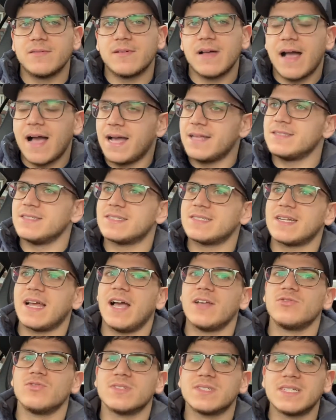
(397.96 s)
I
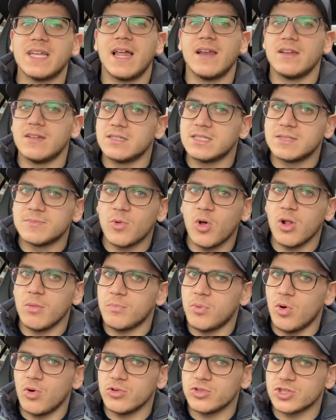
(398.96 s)
decide to sell a small
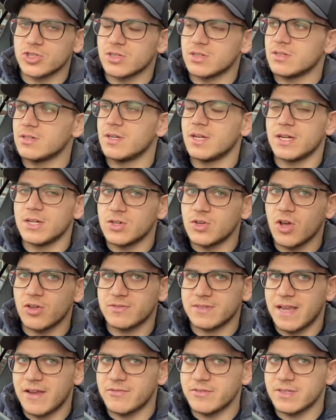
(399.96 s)
portion,
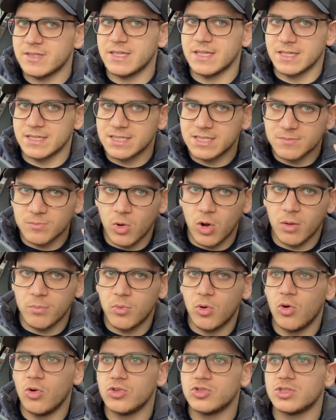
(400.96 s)
not everything, a small
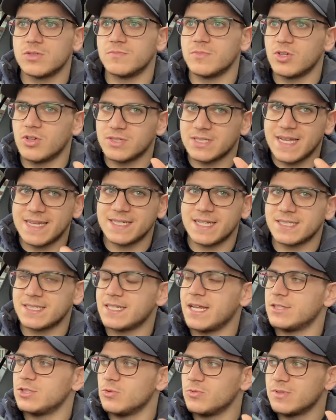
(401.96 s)
portion, because as I
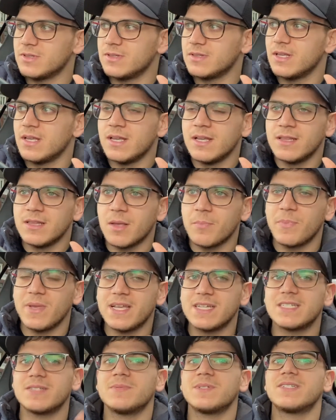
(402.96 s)
said, the
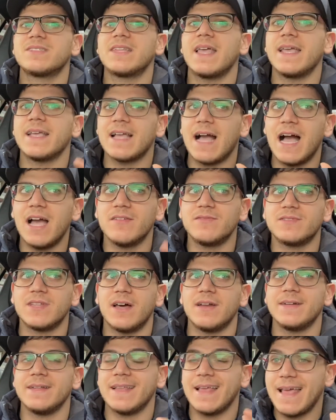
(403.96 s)
biggest mistake I've
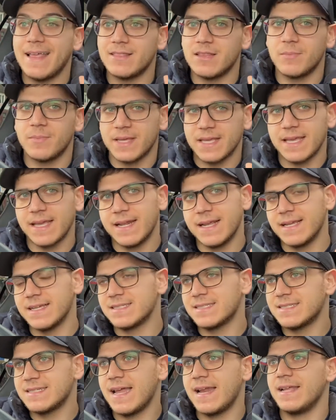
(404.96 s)
done at the beginning
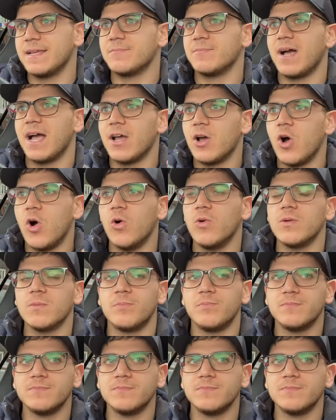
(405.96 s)
is selling my whole